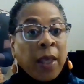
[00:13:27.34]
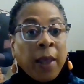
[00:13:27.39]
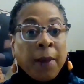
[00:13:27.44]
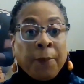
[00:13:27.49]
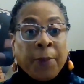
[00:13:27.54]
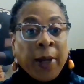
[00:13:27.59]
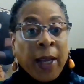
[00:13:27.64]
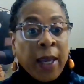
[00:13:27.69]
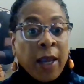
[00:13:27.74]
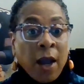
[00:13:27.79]

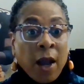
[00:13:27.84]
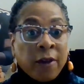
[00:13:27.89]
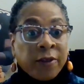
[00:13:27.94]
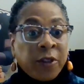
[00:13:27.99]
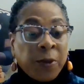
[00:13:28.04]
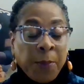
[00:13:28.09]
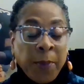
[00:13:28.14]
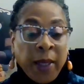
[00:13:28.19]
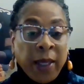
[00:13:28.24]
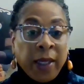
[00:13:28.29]

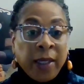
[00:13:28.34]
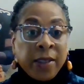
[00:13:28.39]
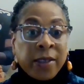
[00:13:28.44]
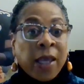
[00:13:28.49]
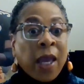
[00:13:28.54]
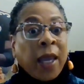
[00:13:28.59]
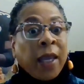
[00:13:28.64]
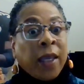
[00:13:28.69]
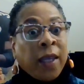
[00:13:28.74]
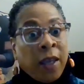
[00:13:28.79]
playoffs means
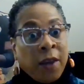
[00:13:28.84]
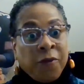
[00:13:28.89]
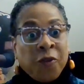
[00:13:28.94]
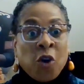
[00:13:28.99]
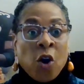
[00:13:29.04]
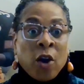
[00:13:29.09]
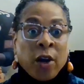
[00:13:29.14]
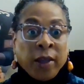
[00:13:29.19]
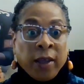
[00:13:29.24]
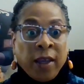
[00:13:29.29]
gift
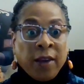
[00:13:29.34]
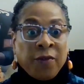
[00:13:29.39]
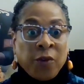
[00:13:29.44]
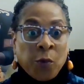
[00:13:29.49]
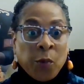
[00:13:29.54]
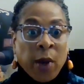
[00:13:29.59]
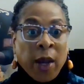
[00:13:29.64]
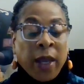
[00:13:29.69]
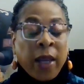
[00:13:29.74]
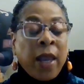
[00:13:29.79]
card
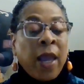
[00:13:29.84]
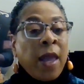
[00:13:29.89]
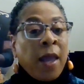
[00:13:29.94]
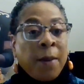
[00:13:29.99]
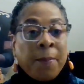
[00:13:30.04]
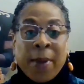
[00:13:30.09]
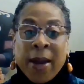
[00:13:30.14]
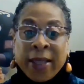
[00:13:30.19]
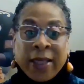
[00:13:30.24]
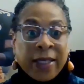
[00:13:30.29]
giveaway
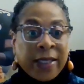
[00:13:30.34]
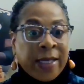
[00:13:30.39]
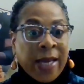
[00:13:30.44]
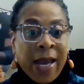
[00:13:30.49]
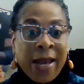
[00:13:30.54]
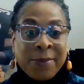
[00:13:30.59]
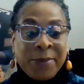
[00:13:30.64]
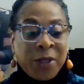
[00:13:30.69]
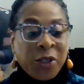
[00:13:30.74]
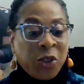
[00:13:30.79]
by the
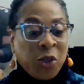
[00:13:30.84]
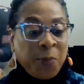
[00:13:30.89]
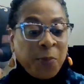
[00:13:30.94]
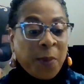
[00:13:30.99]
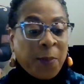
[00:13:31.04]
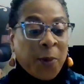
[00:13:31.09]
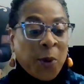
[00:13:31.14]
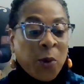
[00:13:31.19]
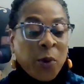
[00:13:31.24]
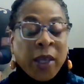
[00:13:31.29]
time the Super
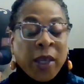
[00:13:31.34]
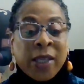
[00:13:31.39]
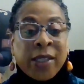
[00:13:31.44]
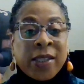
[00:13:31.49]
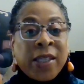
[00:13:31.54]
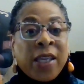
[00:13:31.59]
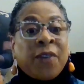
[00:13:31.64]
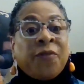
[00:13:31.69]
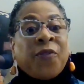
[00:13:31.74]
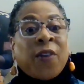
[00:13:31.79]
Bowl gets
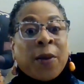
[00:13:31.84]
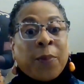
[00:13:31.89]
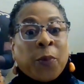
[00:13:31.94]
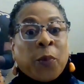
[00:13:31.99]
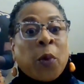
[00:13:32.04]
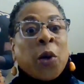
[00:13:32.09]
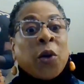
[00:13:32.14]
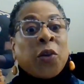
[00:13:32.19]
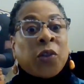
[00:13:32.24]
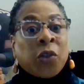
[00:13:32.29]
here,
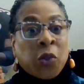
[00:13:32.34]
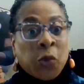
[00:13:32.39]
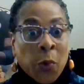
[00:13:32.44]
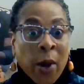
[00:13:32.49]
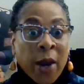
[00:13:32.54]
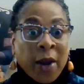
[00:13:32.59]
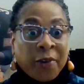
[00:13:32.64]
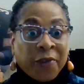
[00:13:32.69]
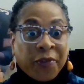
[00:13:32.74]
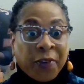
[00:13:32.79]
February the
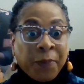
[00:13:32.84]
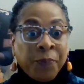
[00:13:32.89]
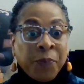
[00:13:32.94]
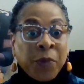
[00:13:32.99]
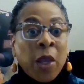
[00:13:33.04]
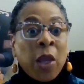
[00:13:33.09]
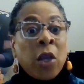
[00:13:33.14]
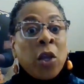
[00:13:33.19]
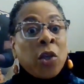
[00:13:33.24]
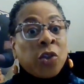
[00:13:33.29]
12th.
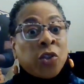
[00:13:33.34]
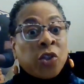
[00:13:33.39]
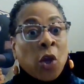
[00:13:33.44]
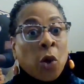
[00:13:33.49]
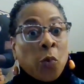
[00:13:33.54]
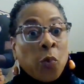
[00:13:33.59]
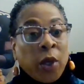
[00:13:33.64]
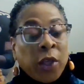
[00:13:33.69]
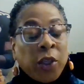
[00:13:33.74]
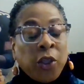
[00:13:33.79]
So
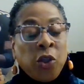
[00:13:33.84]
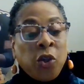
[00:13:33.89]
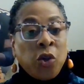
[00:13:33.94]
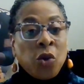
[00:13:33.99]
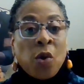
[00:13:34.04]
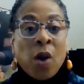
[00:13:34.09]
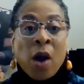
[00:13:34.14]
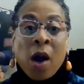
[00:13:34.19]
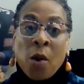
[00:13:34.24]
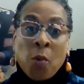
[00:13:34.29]
when
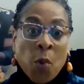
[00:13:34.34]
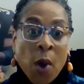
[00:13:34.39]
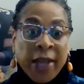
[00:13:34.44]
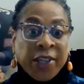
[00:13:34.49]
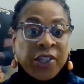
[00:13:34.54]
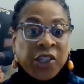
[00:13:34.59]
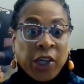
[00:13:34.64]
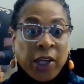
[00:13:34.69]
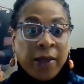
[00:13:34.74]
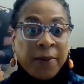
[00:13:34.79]
you are
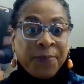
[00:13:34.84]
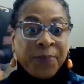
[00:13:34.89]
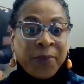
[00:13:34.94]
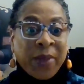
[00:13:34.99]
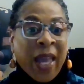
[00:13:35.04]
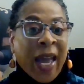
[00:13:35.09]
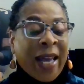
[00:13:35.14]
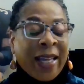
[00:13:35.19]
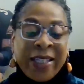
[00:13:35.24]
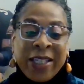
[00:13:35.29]
watching,
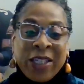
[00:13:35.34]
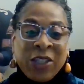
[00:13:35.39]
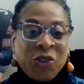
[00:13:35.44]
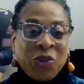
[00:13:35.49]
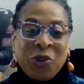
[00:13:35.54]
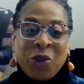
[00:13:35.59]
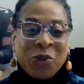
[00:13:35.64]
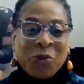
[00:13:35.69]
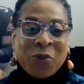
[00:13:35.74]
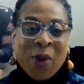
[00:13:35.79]
I need you
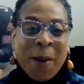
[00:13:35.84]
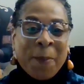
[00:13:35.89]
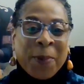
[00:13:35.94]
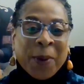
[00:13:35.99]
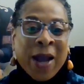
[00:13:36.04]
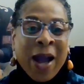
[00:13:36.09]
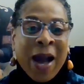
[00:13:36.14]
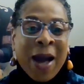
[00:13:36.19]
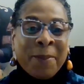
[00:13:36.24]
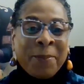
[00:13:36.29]
to drop a
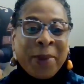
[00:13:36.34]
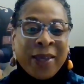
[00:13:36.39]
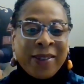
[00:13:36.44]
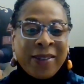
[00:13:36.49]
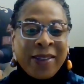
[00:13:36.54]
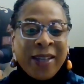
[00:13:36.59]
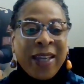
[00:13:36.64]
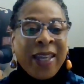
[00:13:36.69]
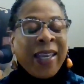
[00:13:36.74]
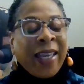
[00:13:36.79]
comment
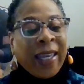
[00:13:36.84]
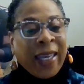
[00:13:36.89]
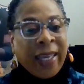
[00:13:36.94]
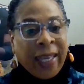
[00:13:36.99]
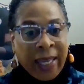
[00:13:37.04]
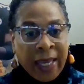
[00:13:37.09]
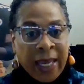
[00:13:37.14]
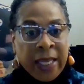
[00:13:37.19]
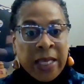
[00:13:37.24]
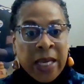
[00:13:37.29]

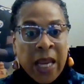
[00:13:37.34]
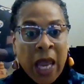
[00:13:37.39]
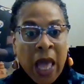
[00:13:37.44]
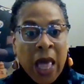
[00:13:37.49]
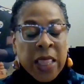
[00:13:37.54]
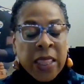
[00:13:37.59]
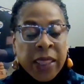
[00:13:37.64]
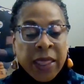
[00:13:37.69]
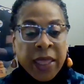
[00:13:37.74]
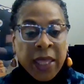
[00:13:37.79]
in
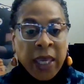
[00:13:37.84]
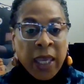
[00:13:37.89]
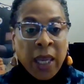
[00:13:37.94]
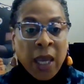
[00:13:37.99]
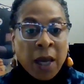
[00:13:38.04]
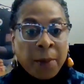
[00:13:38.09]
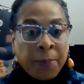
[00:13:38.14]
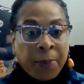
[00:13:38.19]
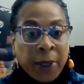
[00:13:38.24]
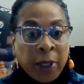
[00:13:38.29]

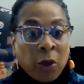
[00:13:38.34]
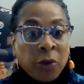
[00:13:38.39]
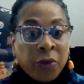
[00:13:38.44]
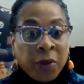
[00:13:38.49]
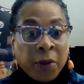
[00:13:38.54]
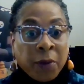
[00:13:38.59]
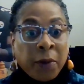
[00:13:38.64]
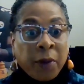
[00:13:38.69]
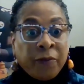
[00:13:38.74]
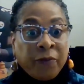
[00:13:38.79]
the below
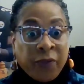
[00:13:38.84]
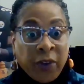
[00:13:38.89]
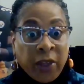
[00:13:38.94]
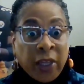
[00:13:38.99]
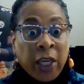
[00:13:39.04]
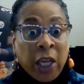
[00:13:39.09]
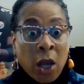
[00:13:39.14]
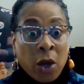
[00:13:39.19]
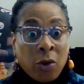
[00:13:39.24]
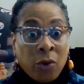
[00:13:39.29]
the
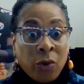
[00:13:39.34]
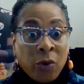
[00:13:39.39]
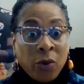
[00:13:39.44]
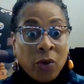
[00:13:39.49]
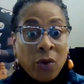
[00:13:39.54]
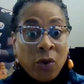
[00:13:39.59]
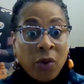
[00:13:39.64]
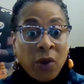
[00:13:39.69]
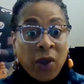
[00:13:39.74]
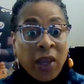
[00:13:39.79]
video,
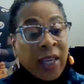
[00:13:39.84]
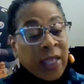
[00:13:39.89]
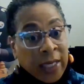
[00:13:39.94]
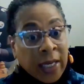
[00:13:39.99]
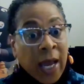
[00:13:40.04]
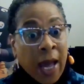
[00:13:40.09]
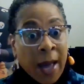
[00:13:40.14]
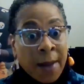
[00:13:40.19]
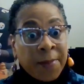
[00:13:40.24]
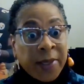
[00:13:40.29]
in the
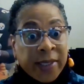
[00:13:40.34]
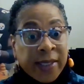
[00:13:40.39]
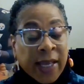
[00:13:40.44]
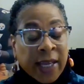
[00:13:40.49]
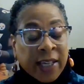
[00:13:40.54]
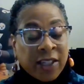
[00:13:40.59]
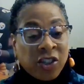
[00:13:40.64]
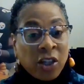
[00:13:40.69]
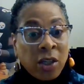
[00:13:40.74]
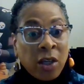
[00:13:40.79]
comment
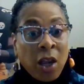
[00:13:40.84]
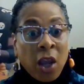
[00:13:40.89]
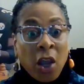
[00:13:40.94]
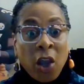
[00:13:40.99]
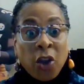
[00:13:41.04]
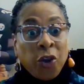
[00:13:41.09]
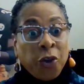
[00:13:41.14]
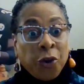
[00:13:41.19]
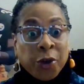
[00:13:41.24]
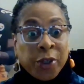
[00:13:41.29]
section,
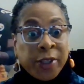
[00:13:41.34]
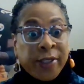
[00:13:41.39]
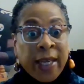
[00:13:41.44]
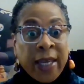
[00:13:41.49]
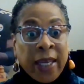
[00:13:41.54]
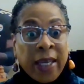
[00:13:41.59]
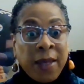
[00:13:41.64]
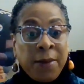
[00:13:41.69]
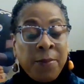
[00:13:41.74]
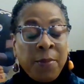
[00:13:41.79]
your
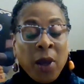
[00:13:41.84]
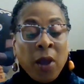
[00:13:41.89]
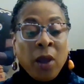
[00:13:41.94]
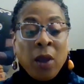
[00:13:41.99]
team,